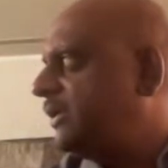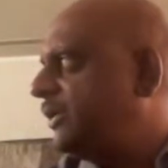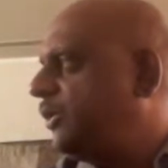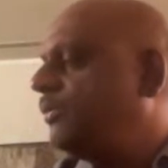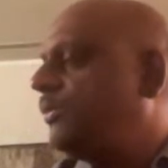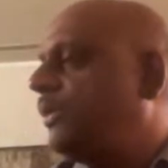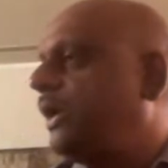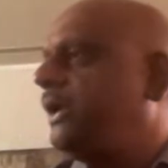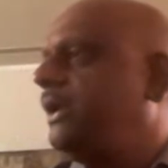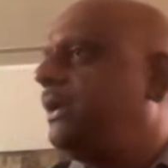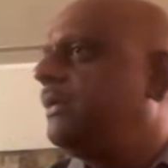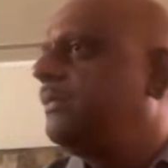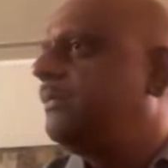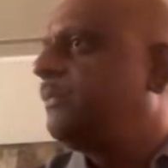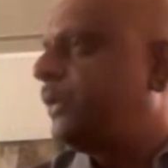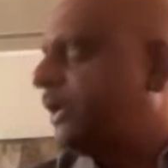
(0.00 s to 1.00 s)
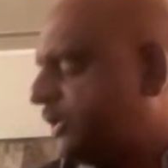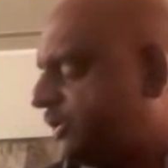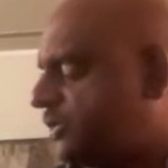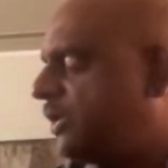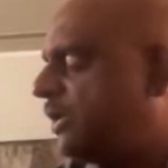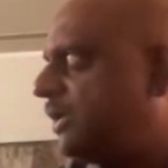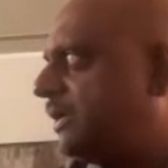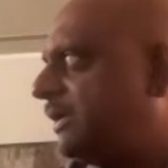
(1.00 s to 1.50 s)
You want
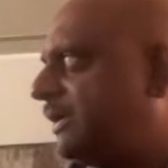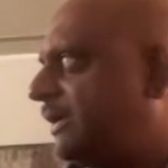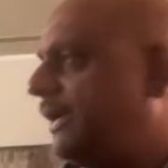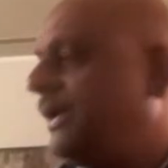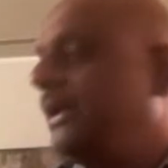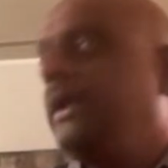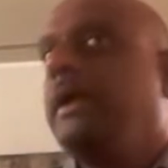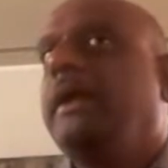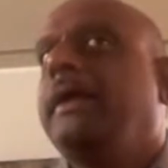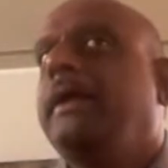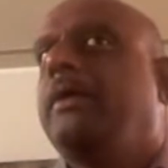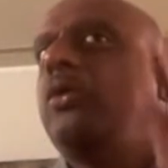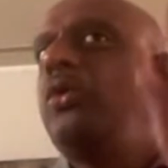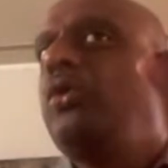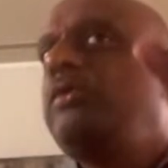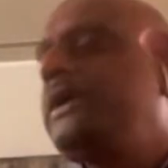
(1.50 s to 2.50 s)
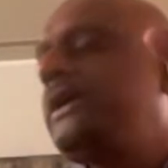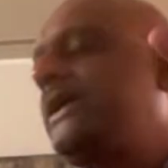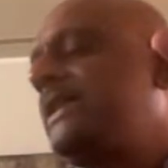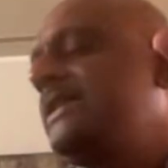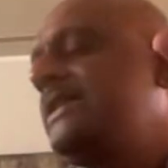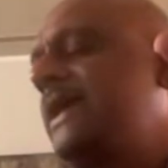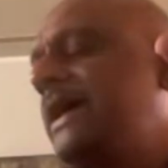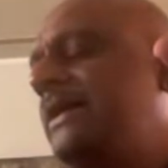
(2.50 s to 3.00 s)
progesterone. Who will
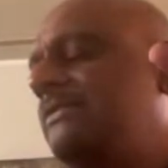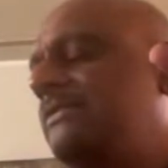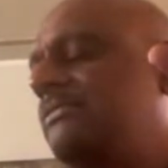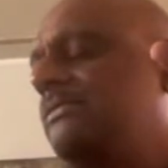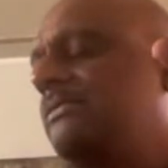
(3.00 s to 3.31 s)
tell that?